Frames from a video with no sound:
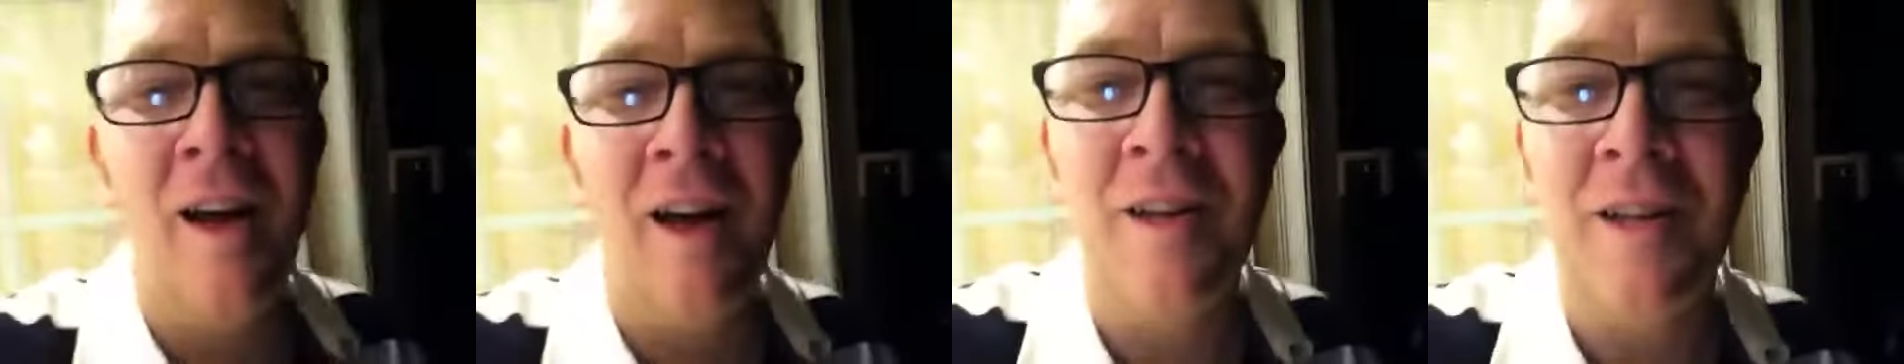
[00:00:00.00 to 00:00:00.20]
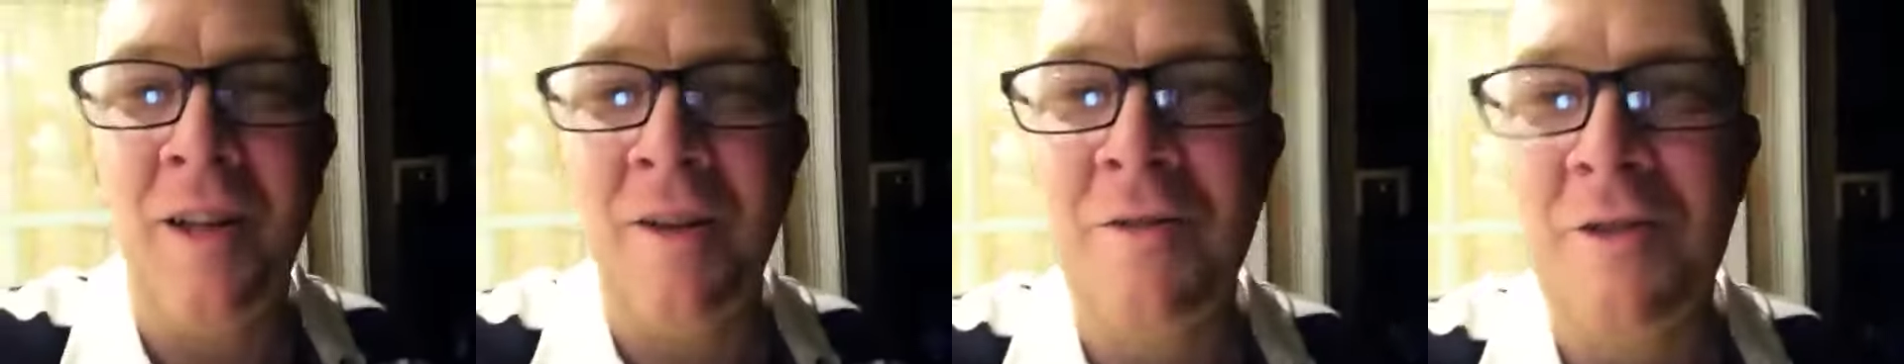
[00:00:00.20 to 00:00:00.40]

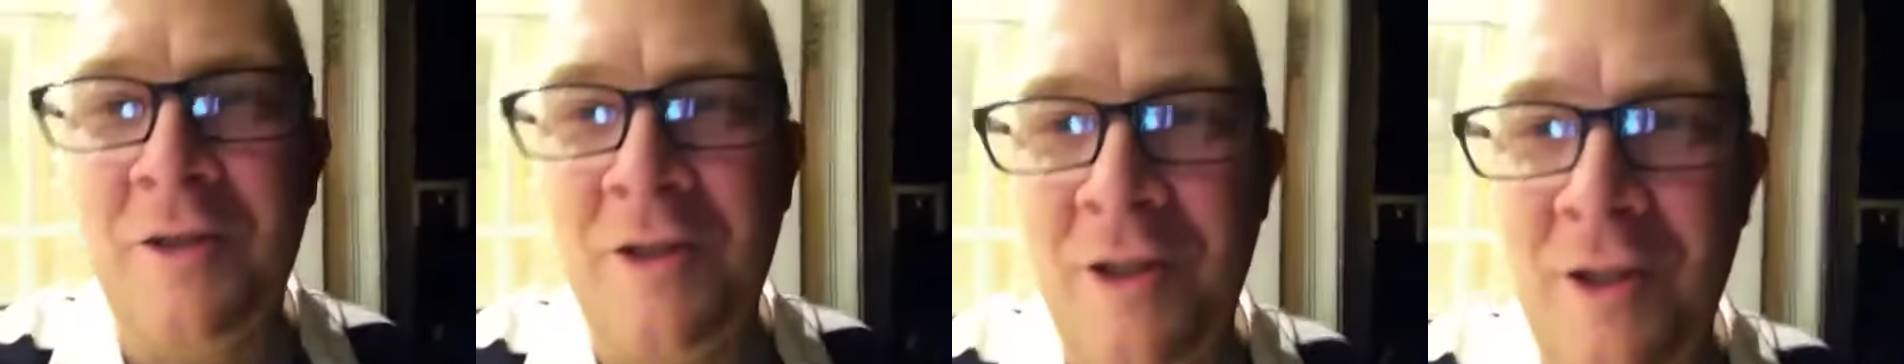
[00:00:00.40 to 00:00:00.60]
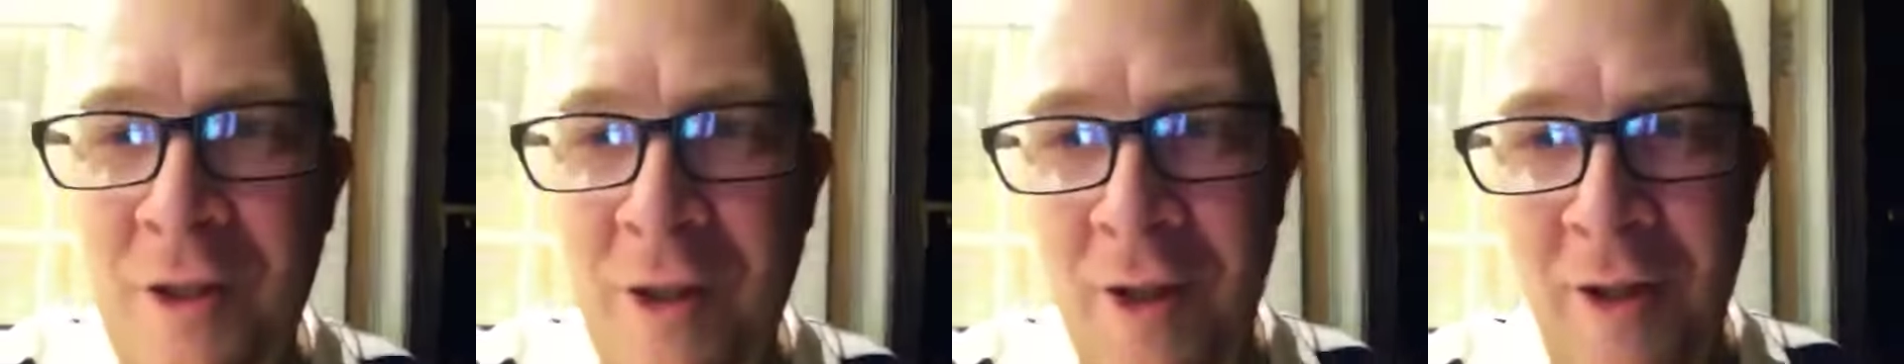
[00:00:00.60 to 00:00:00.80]
I think I've
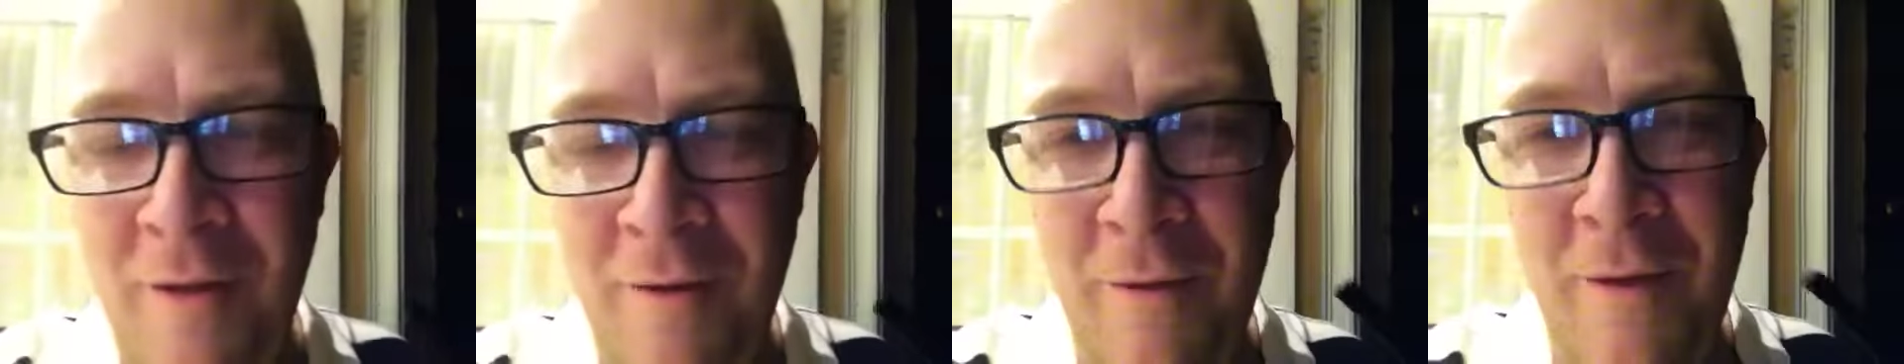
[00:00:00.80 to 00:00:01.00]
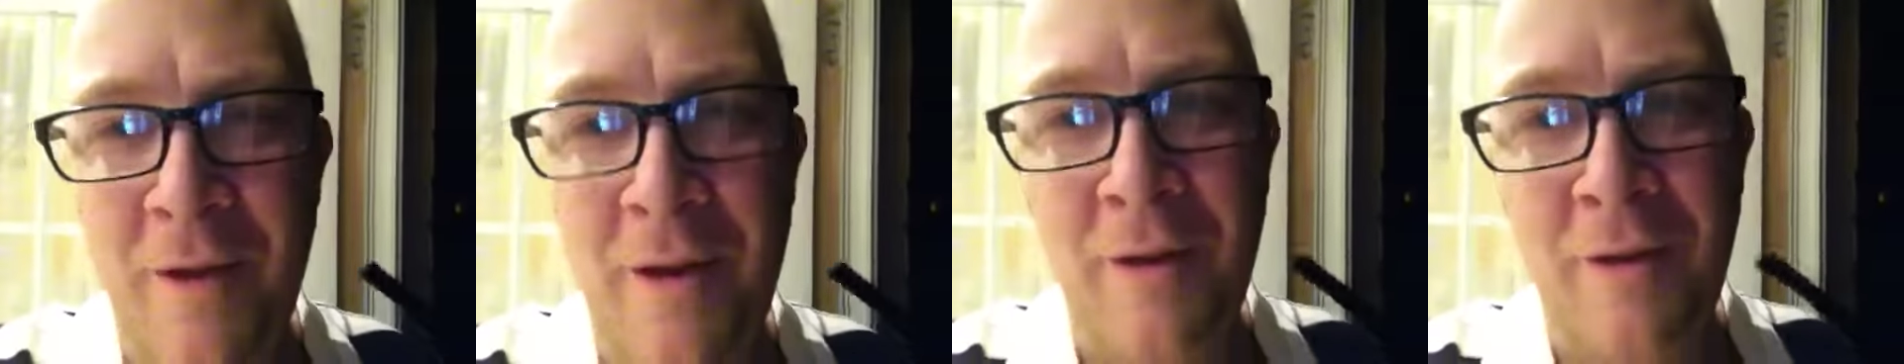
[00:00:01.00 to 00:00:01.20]
just learnt a
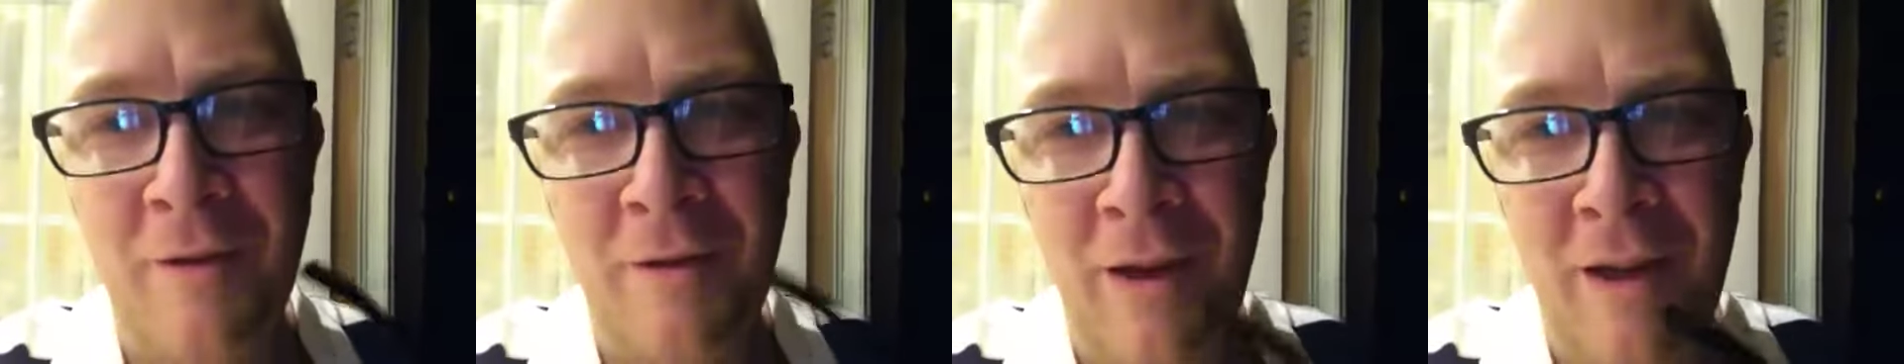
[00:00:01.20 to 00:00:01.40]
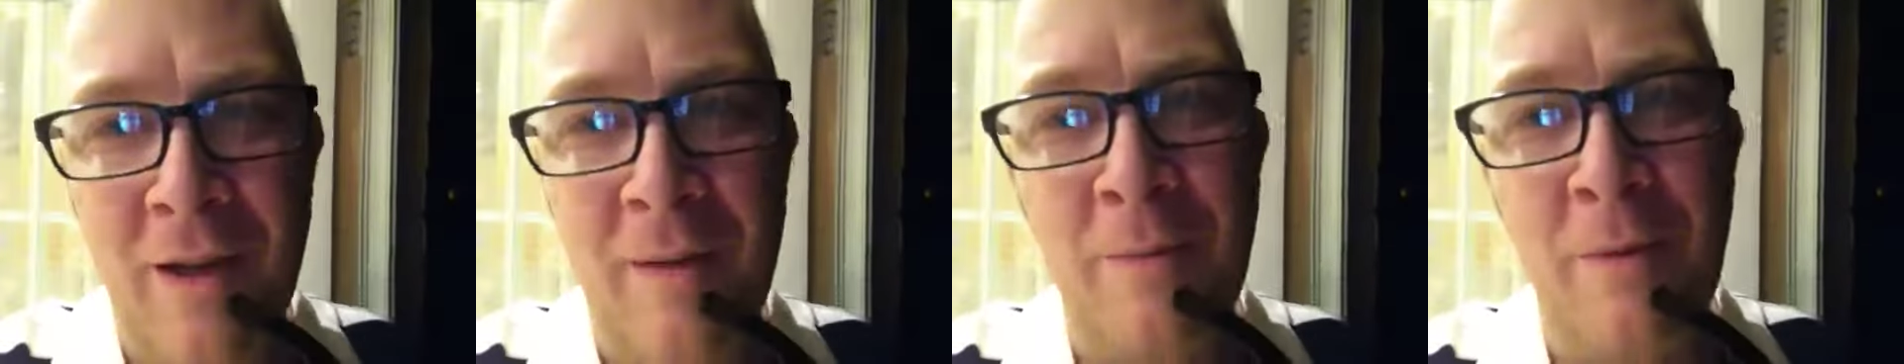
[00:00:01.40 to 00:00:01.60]
very
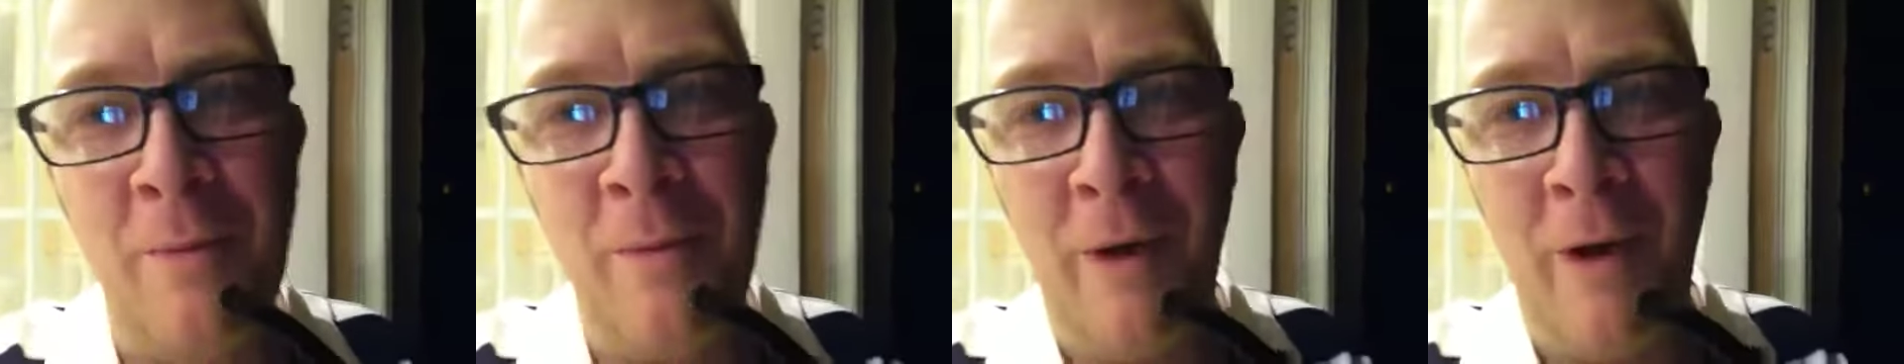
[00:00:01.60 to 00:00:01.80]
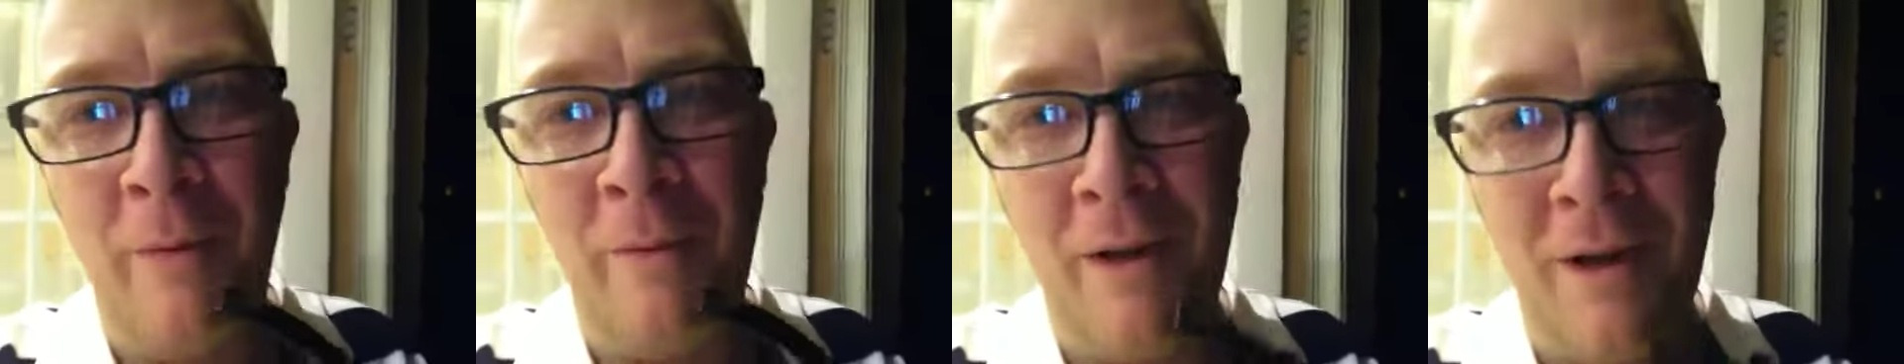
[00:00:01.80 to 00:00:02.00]
valuable
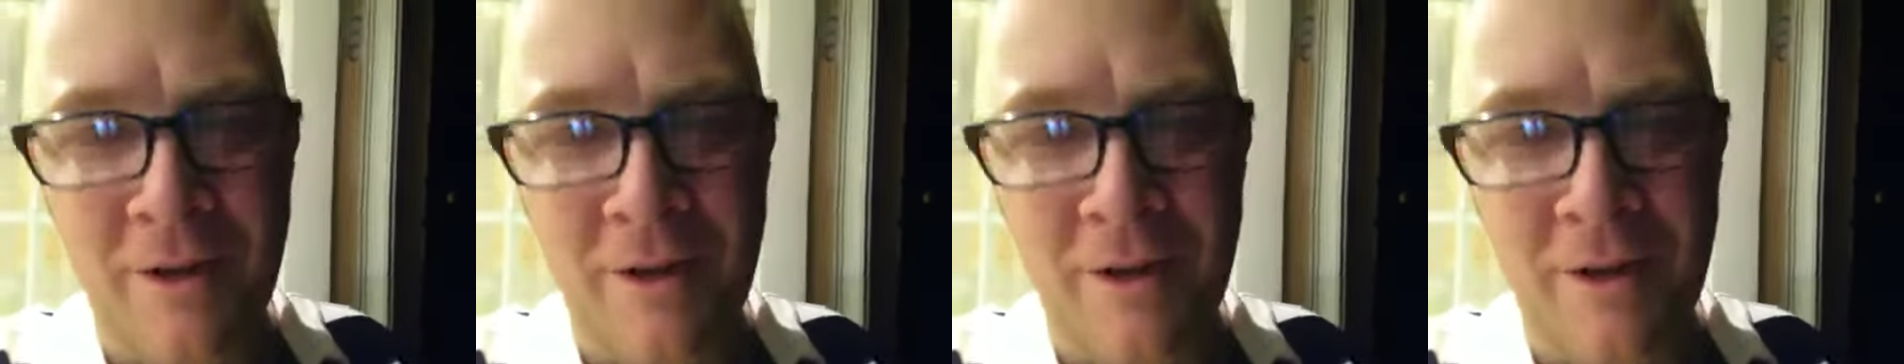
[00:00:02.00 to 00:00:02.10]
pipe